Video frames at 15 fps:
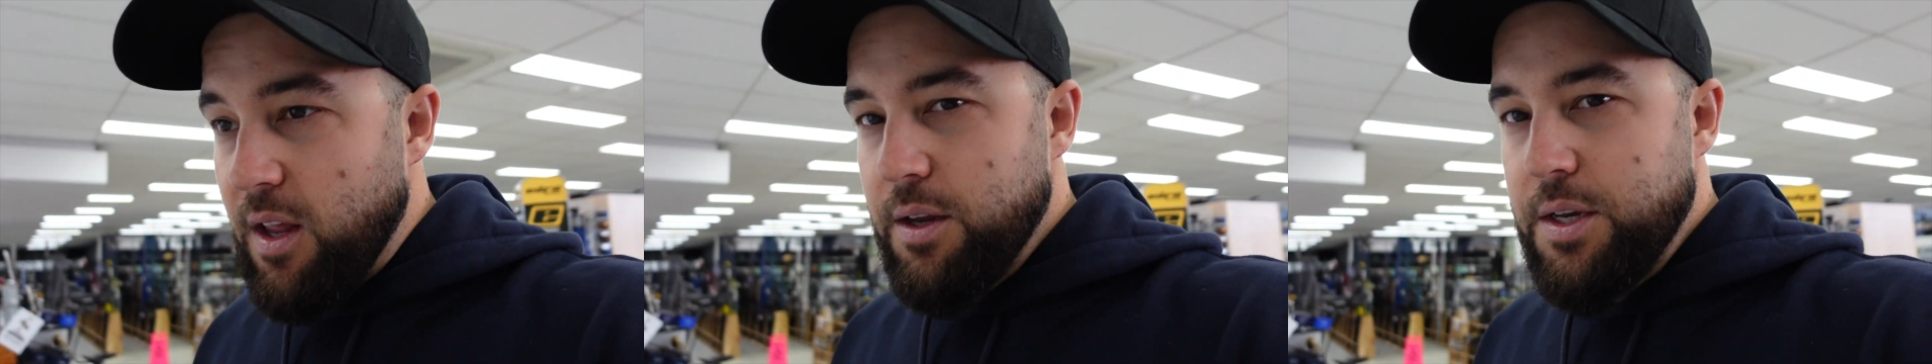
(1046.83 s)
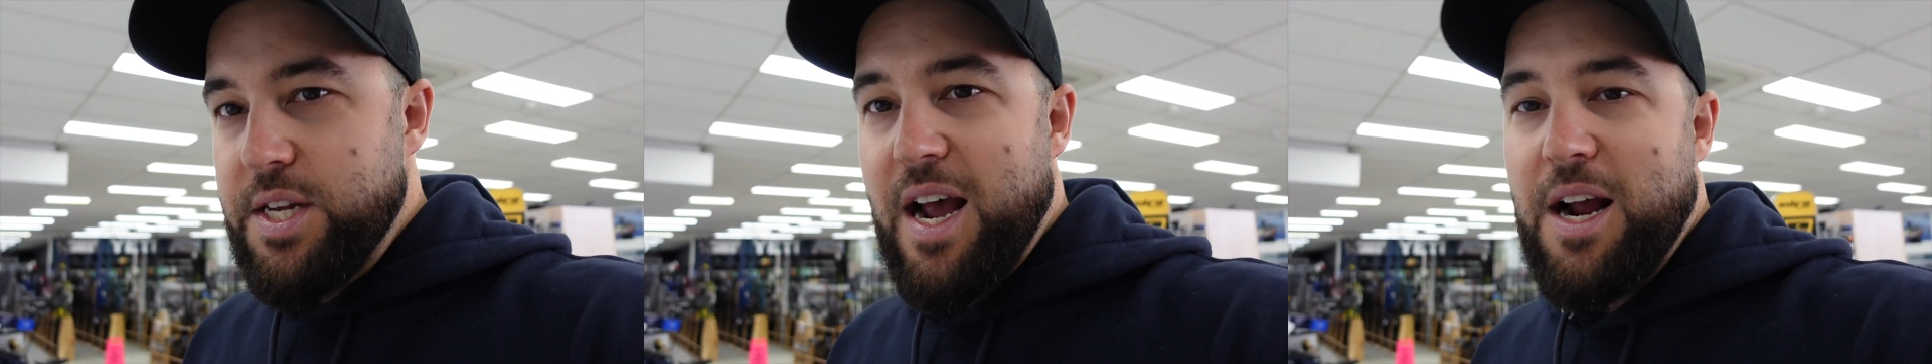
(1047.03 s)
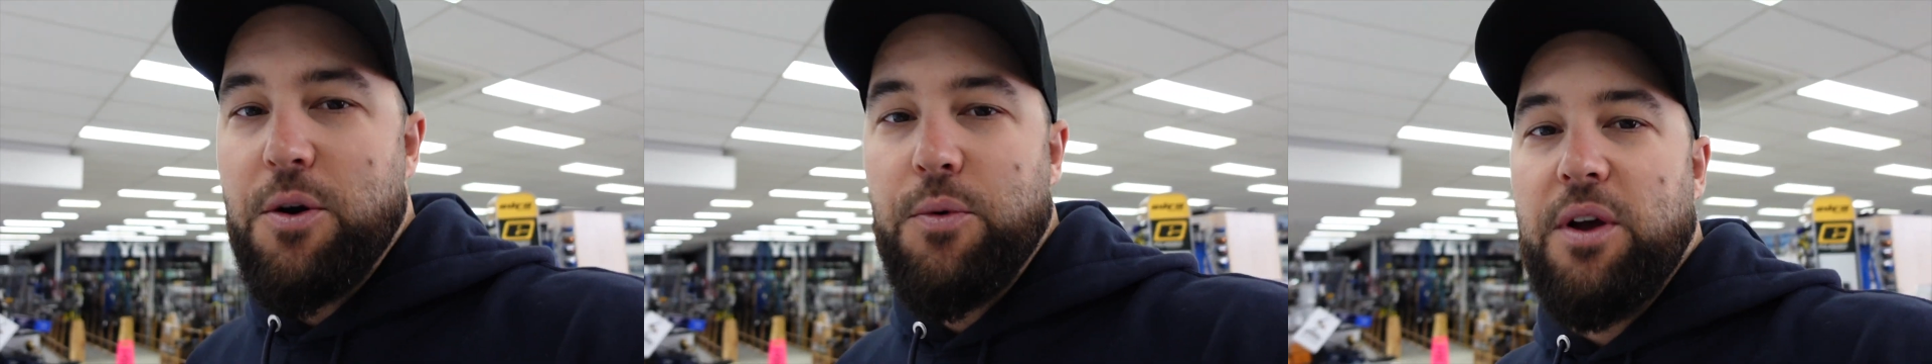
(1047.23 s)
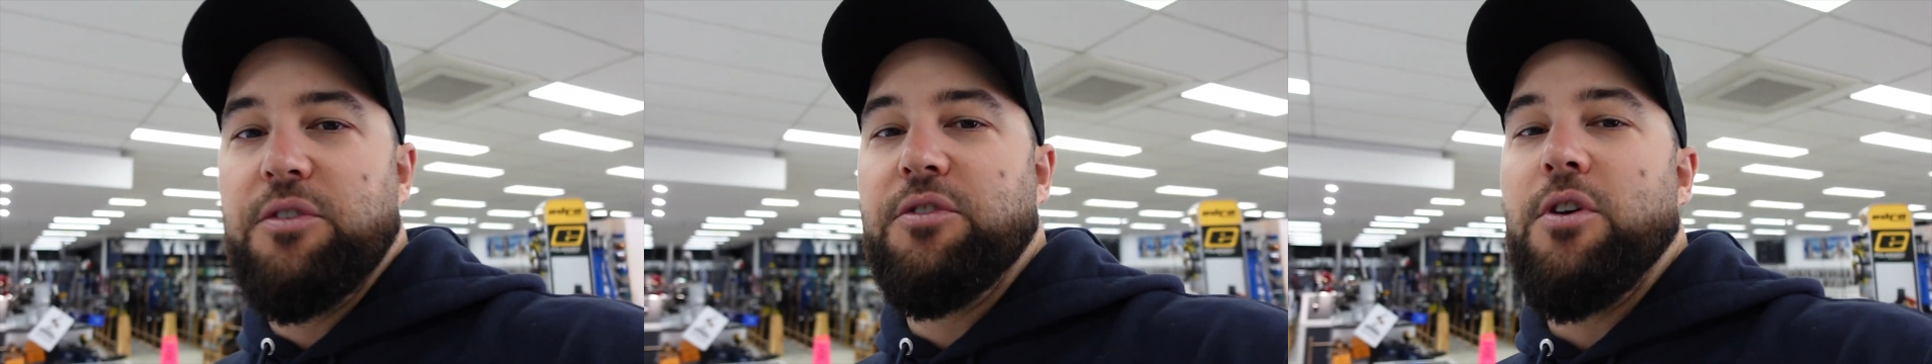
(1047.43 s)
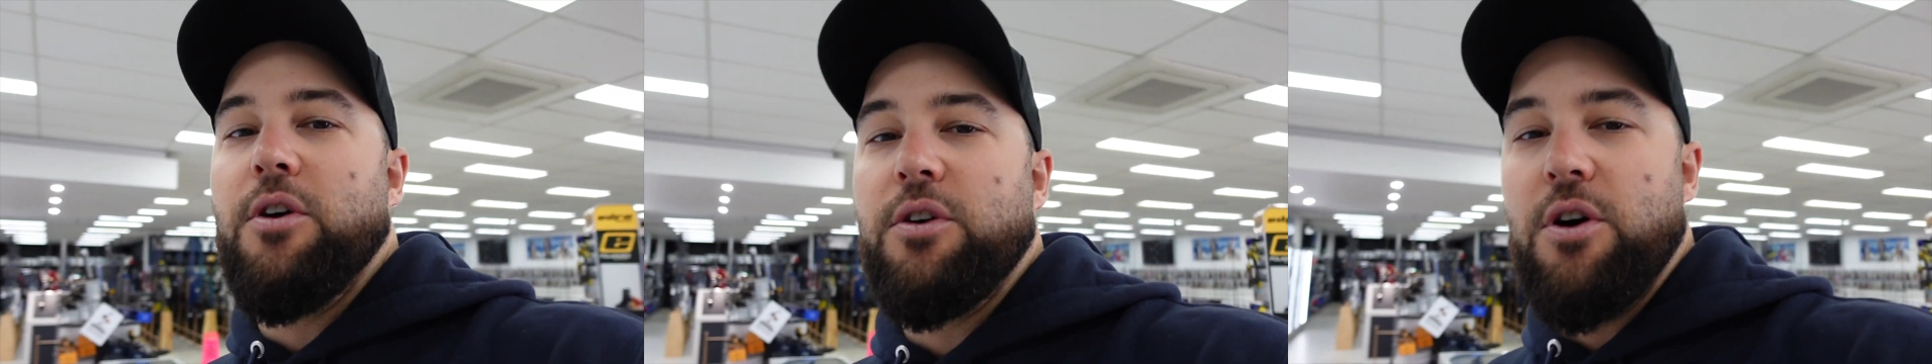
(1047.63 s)

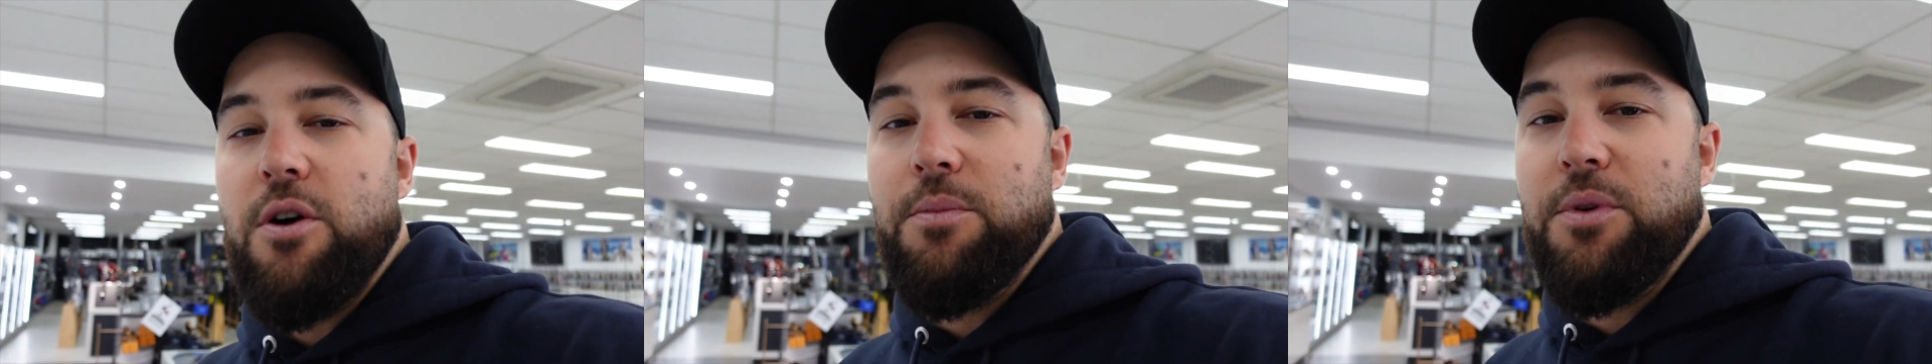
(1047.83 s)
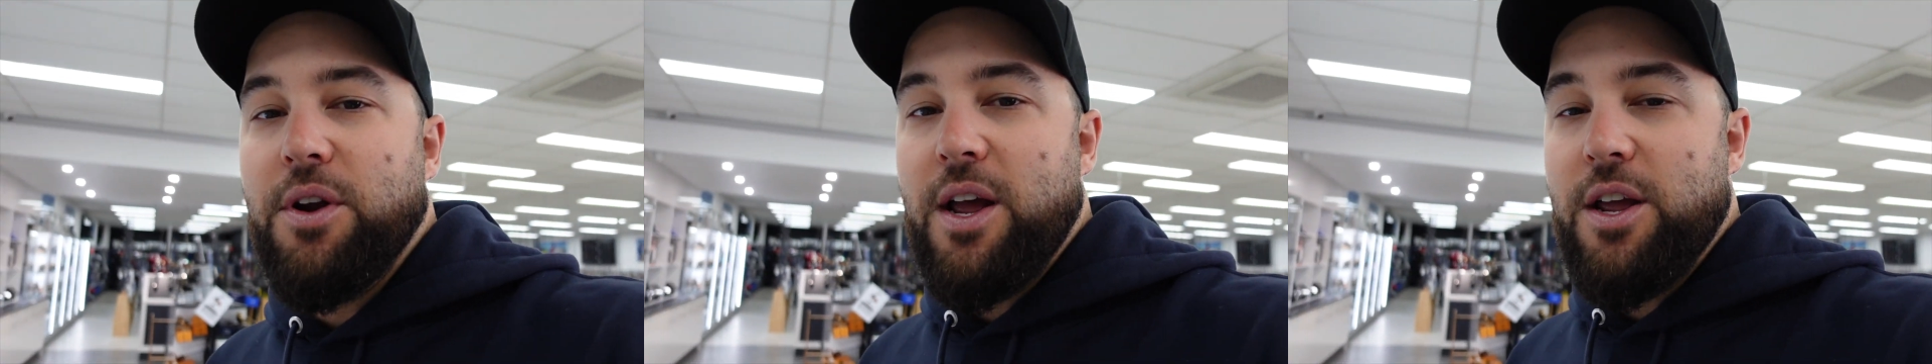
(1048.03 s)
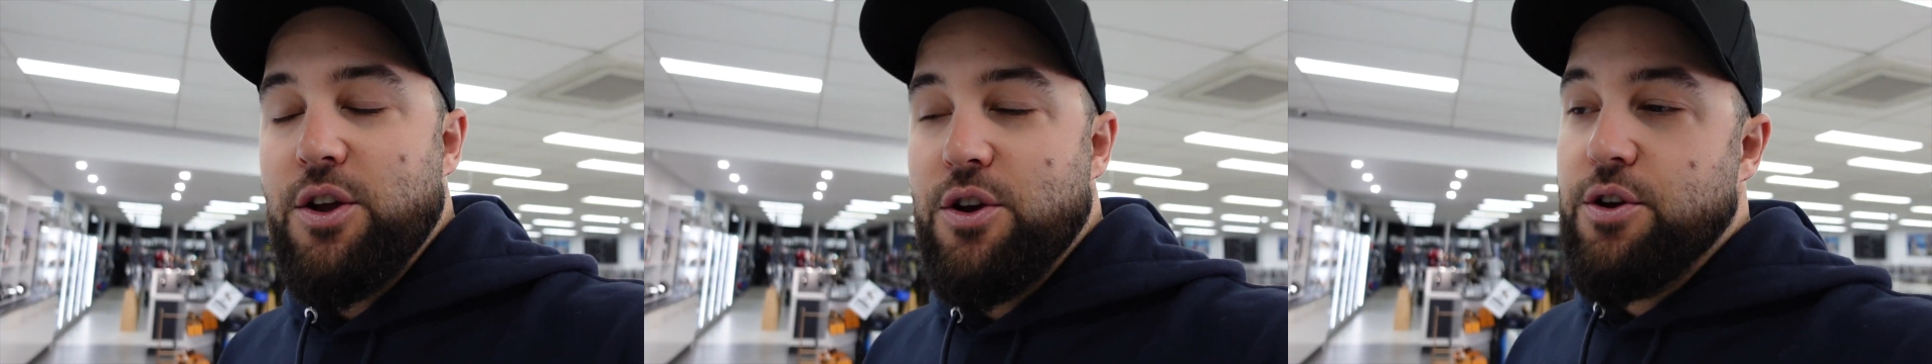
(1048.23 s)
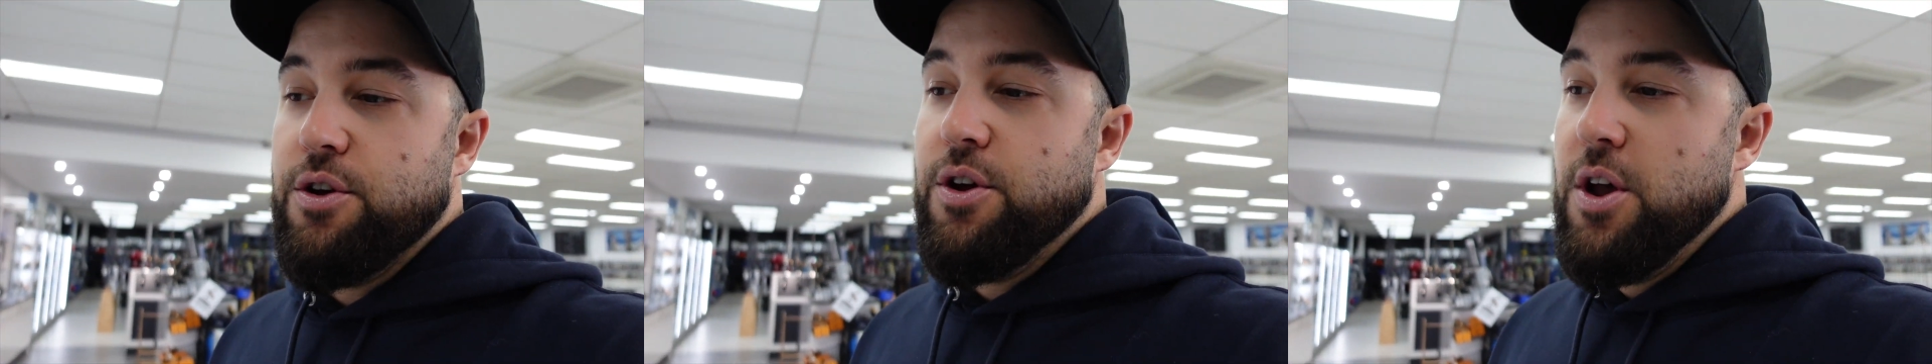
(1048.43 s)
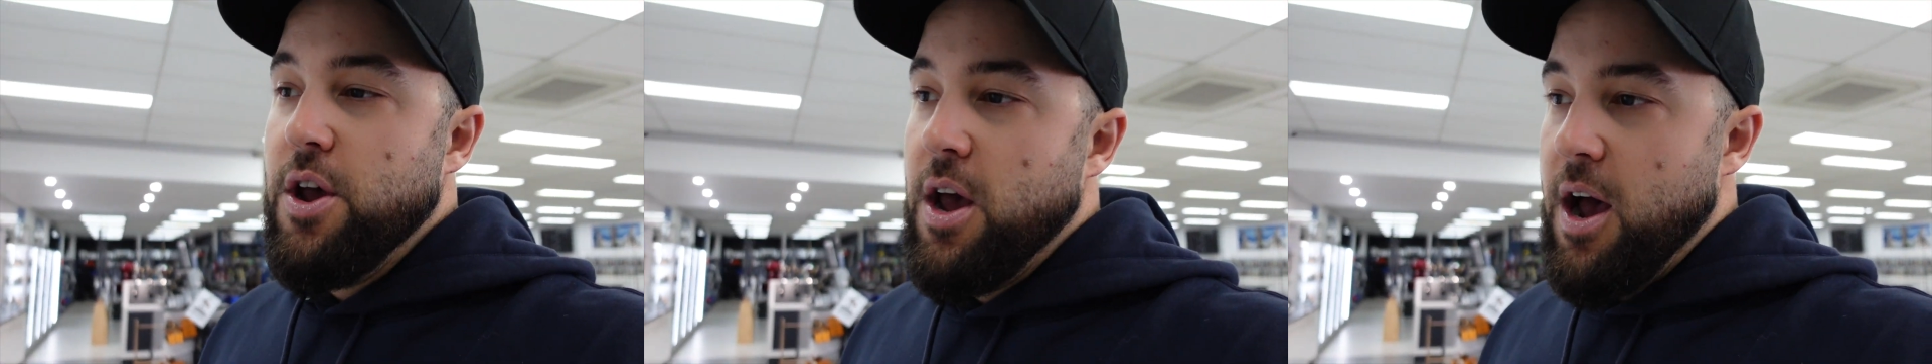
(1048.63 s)

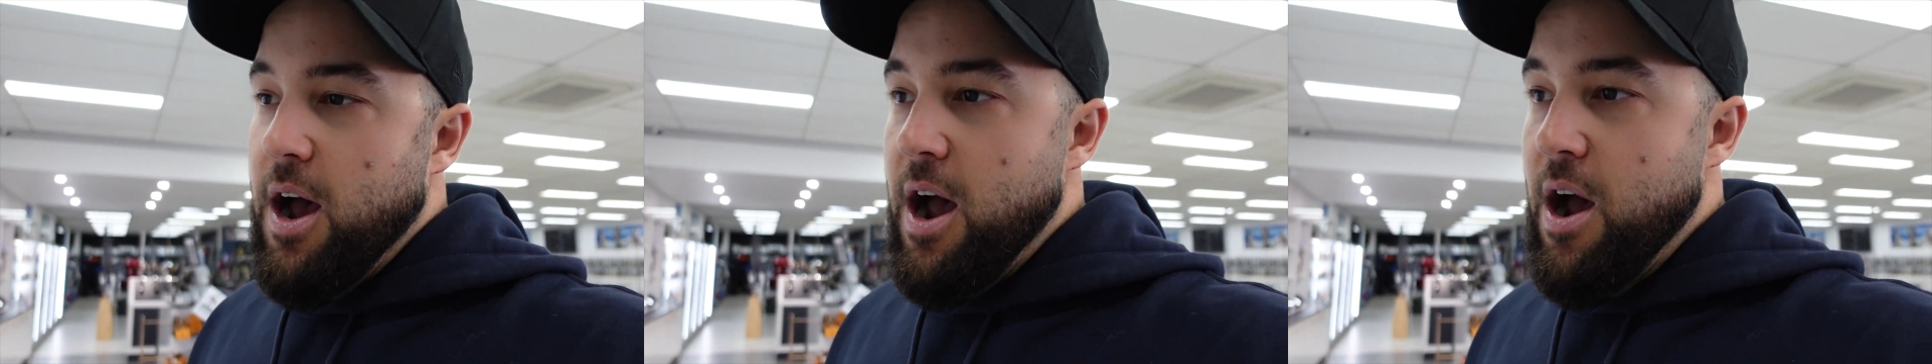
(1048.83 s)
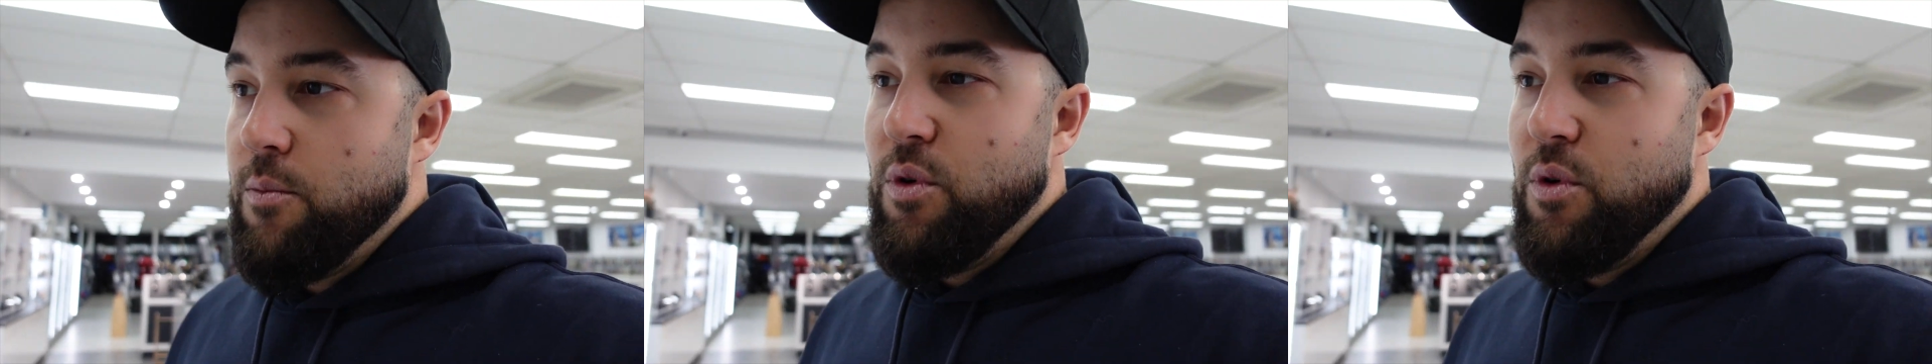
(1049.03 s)
tacklewest.com.au.